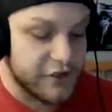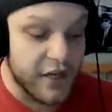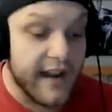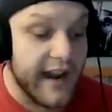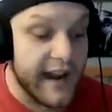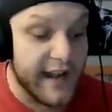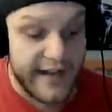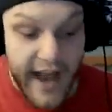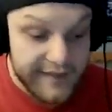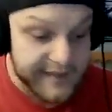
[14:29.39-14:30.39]
John A and
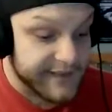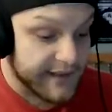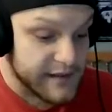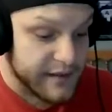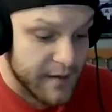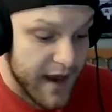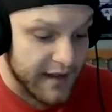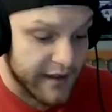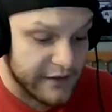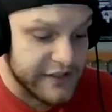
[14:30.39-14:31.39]
Yes,
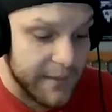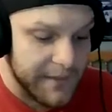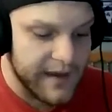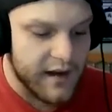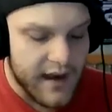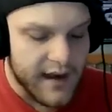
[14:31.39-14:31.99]
Darrell and Jemmy,